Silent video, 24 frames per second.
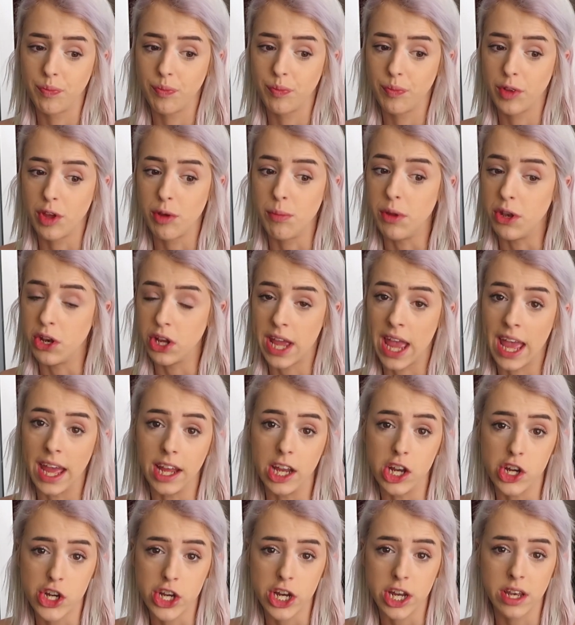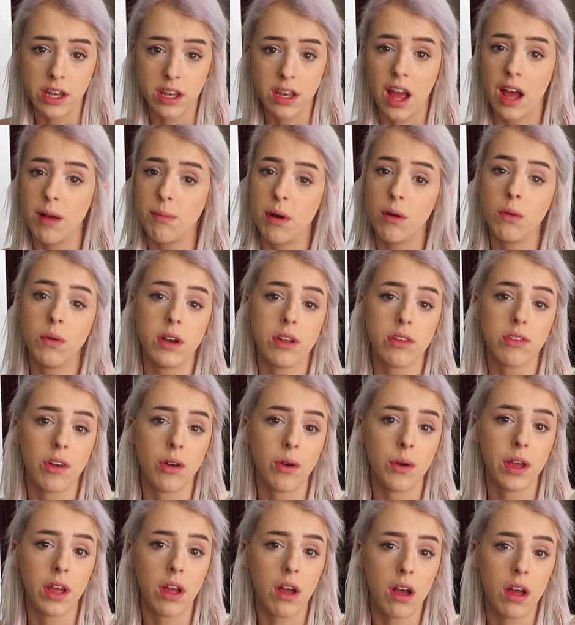communication about what is
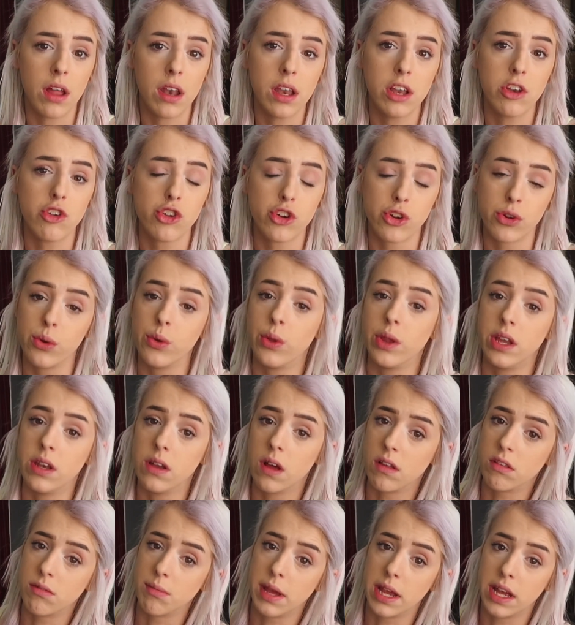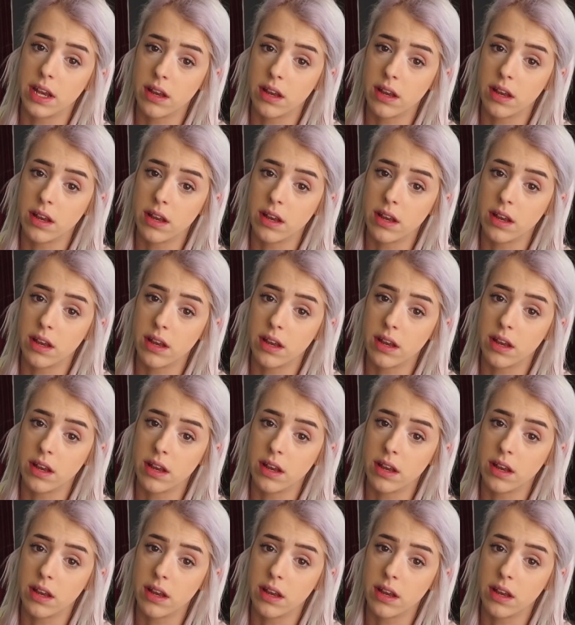going on truly does make a